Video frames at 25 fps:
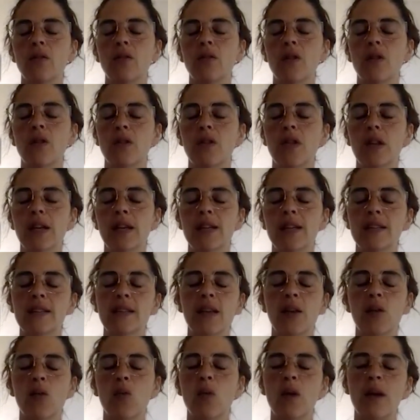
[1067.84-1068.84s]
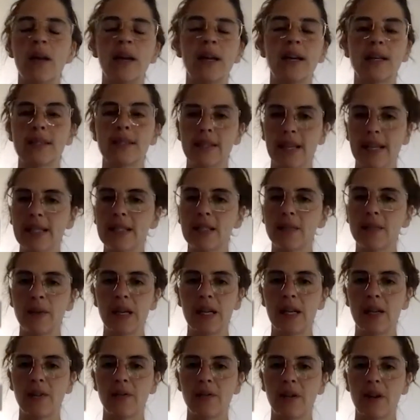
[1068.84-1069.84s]
thing is like what excites
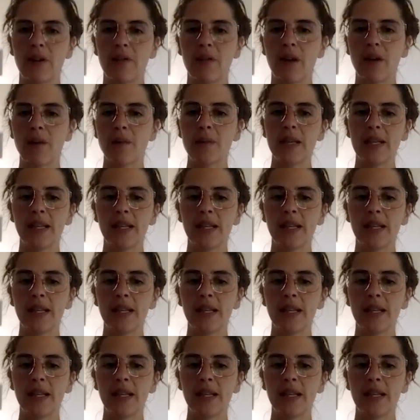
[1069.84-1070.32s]
me. And if I